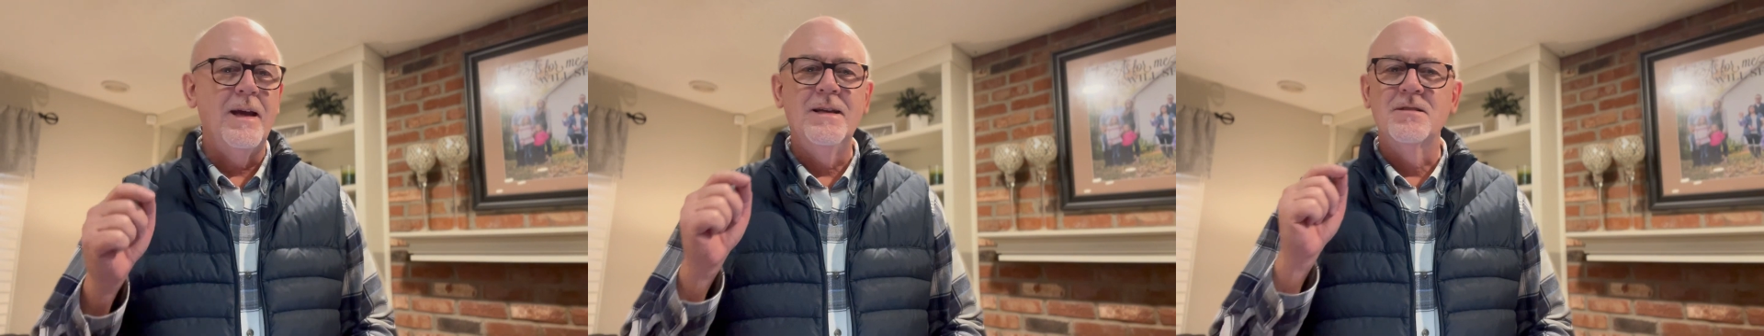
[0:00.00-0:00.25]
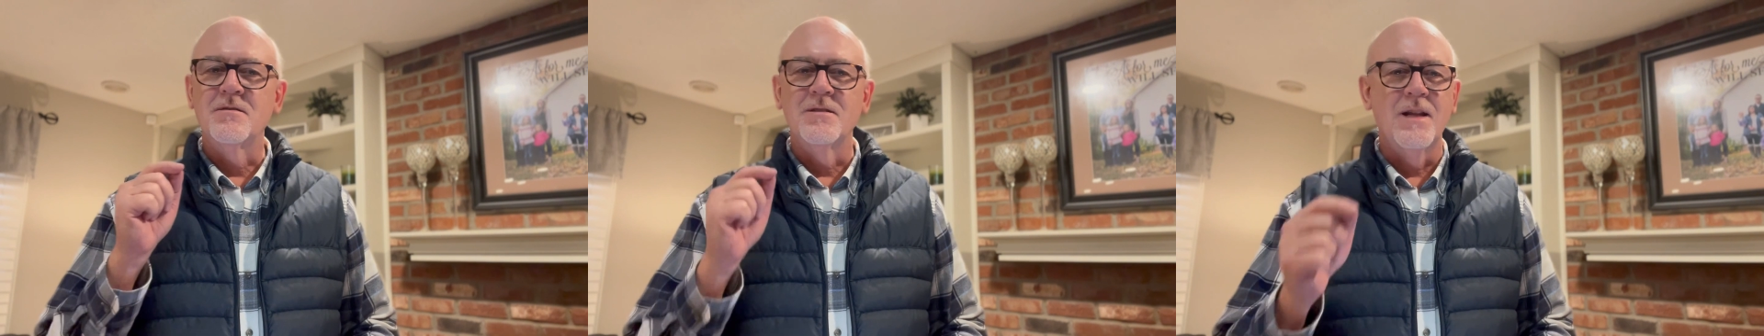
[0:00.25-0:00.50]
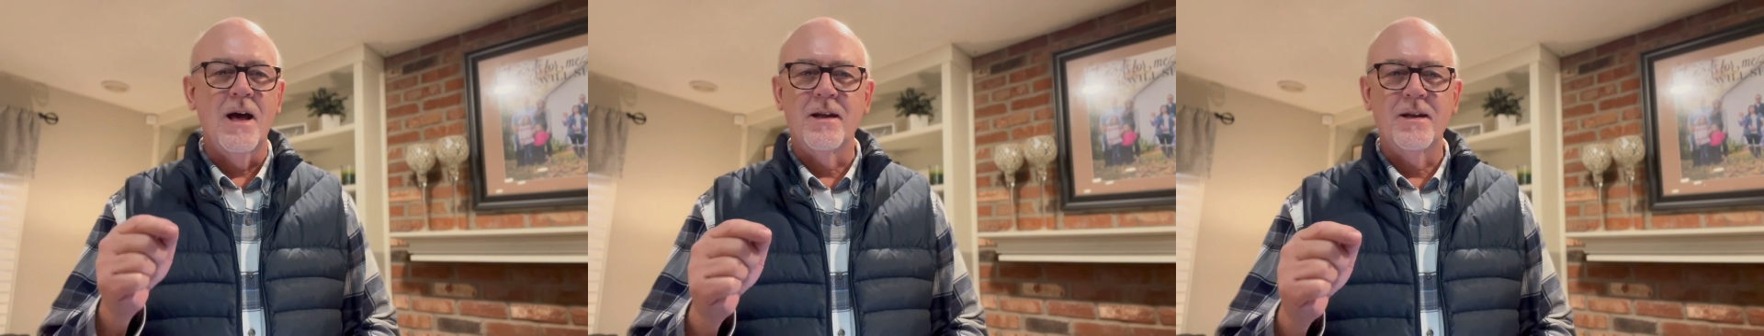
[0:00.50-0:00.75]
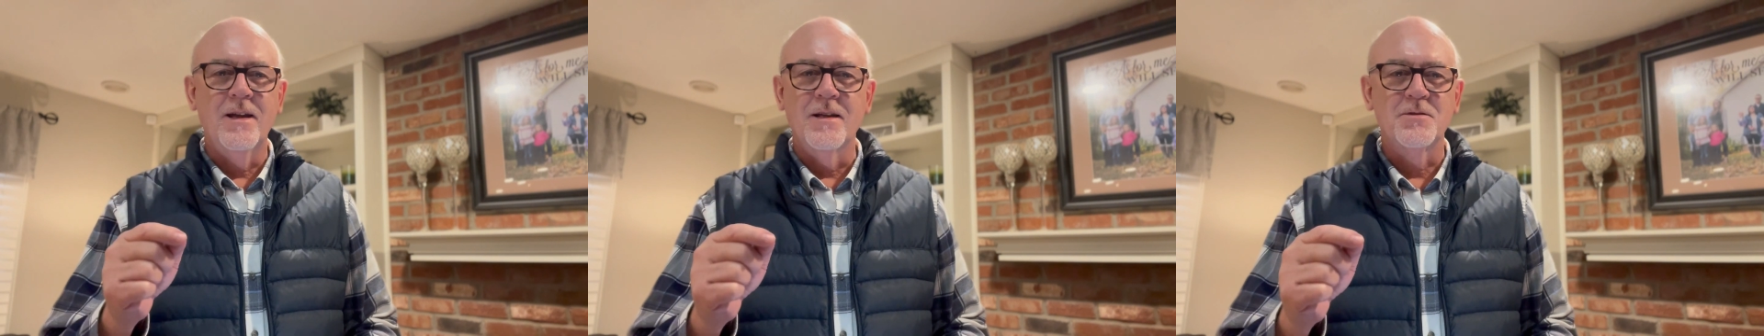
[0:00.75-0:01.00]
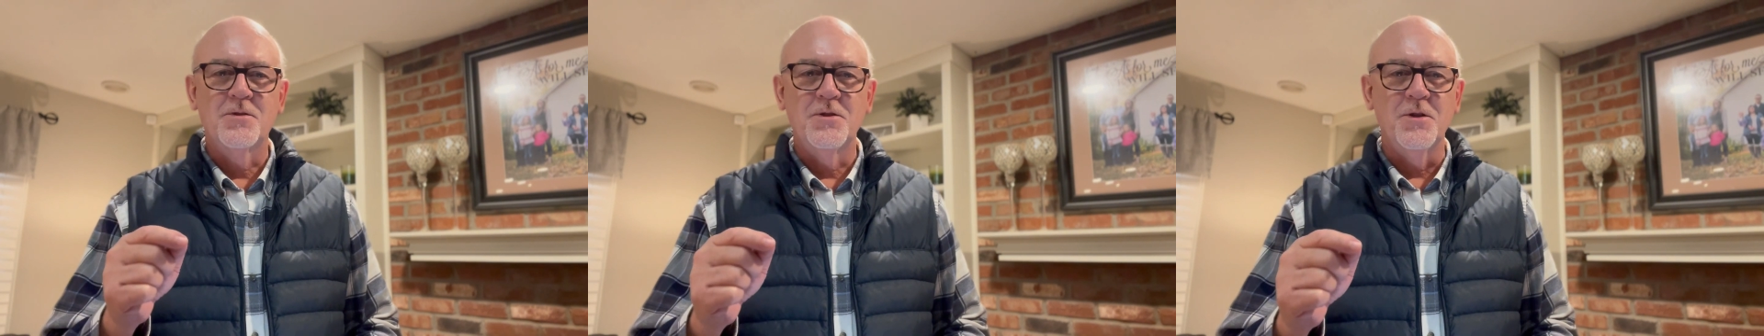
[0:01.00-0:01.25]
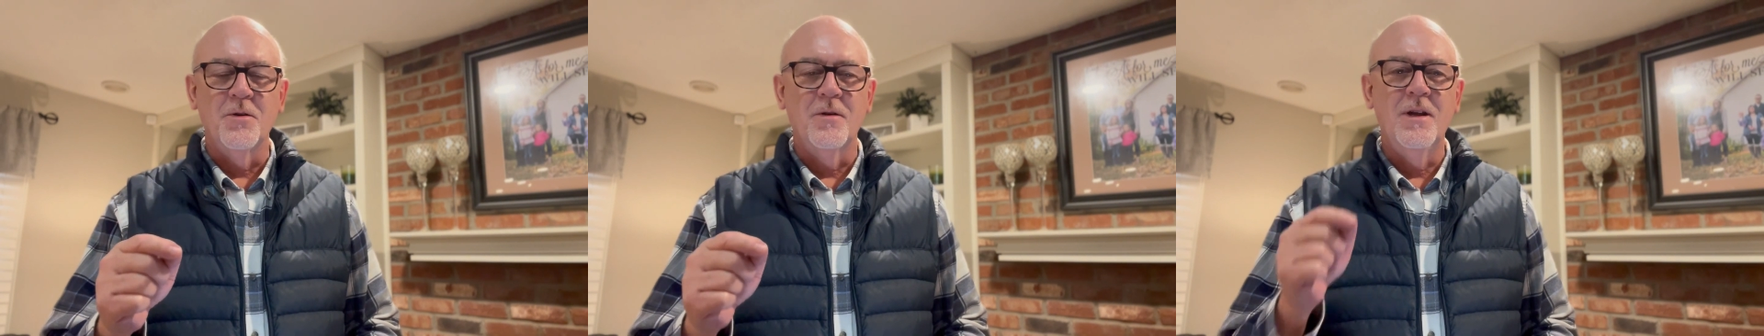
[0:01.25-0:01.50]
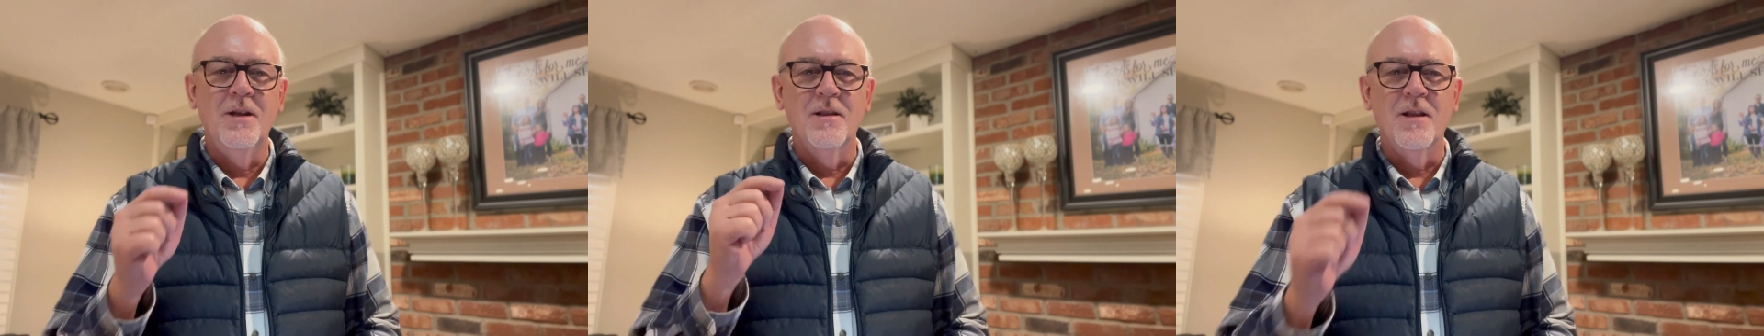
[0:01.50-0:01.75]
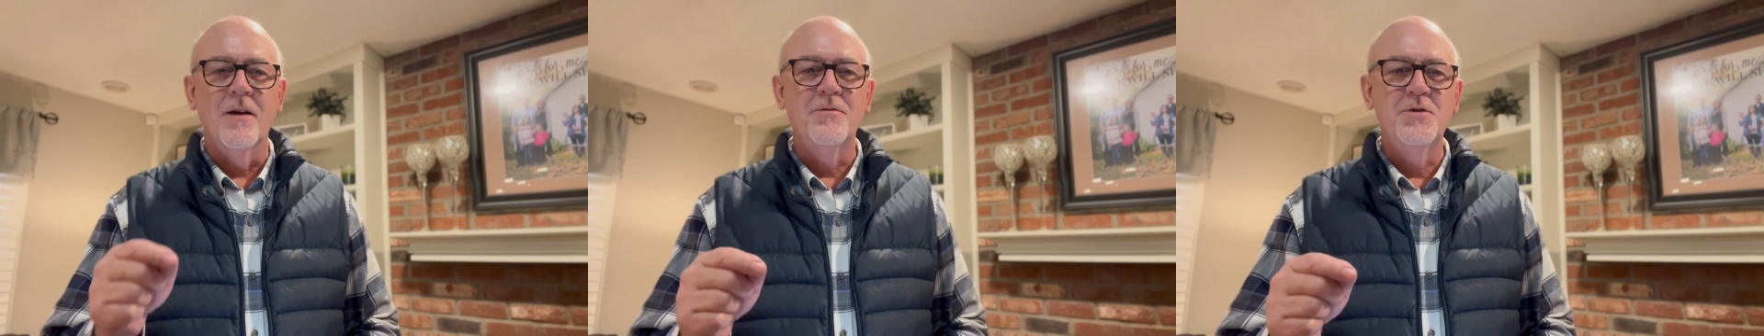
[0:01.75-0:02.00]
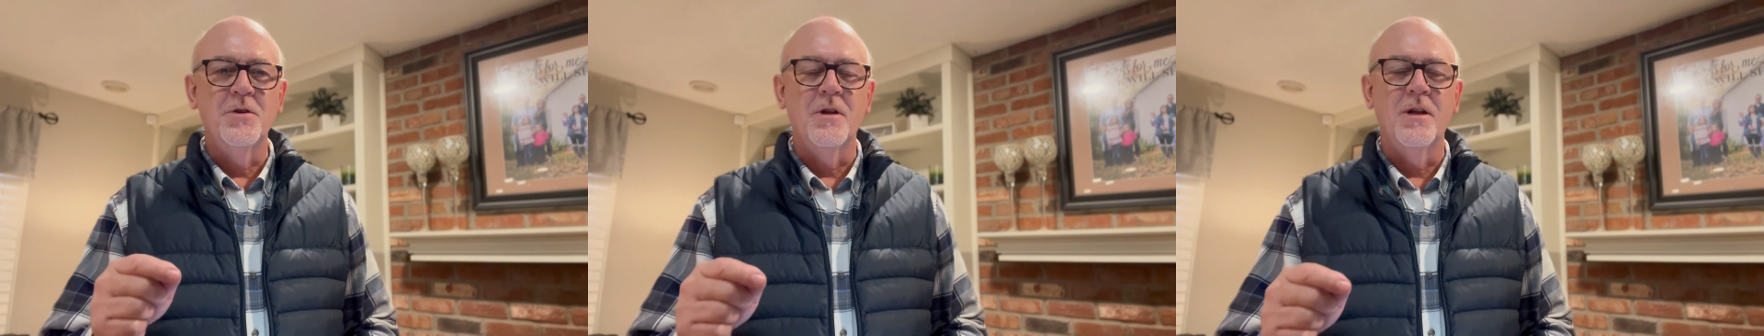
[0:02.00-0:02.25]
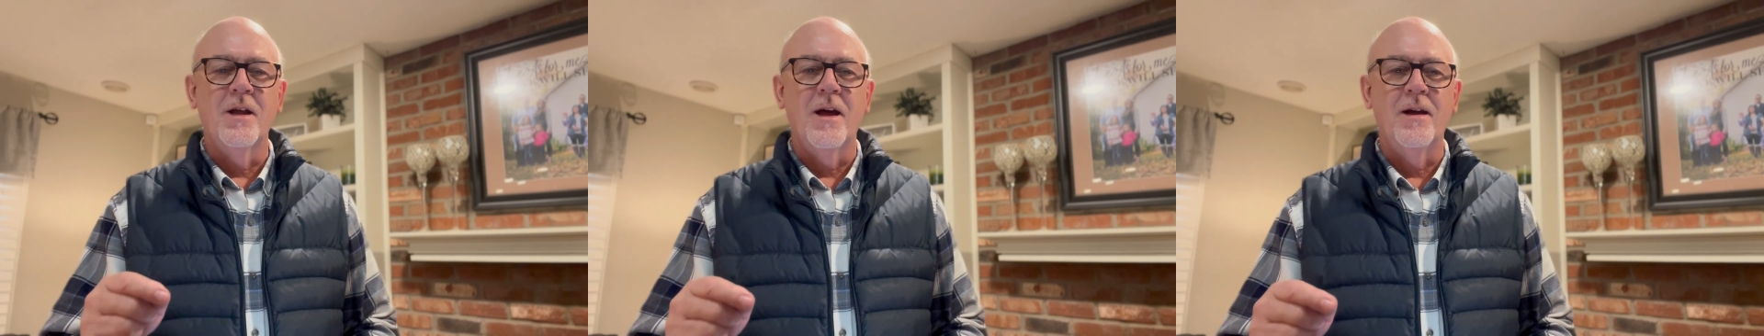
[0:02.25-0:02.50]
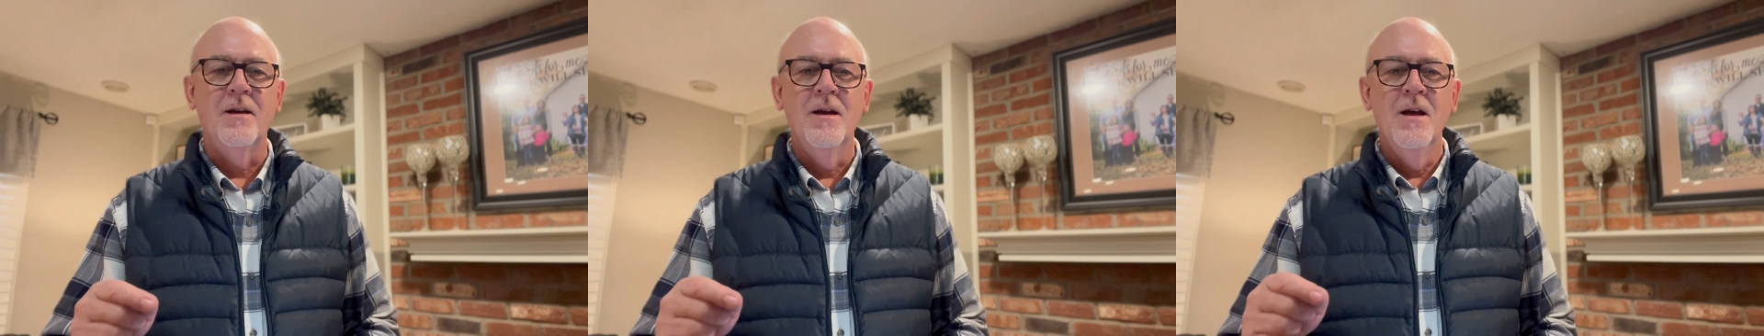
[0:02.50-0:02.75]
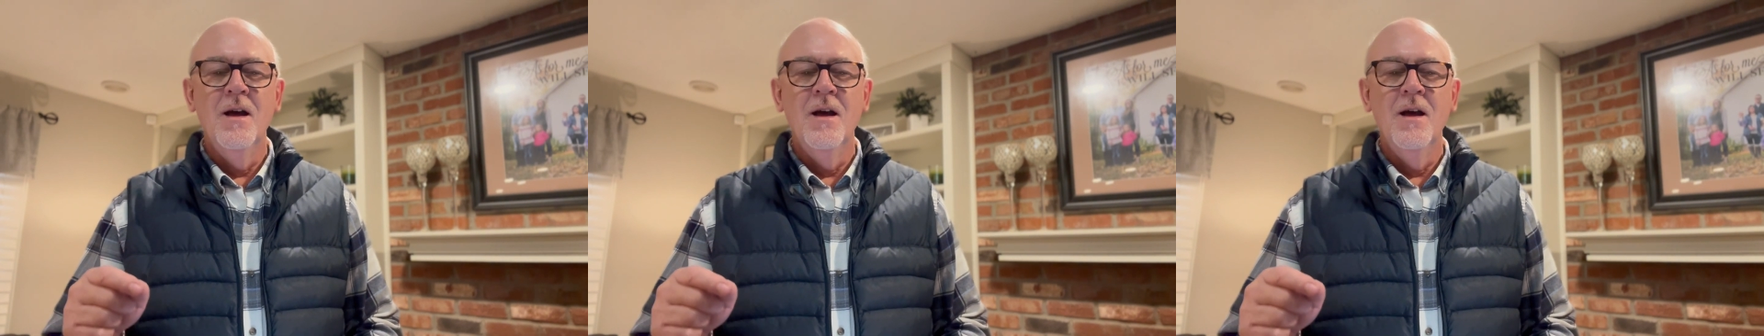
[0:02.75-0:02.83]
He's not against you. He loves you today.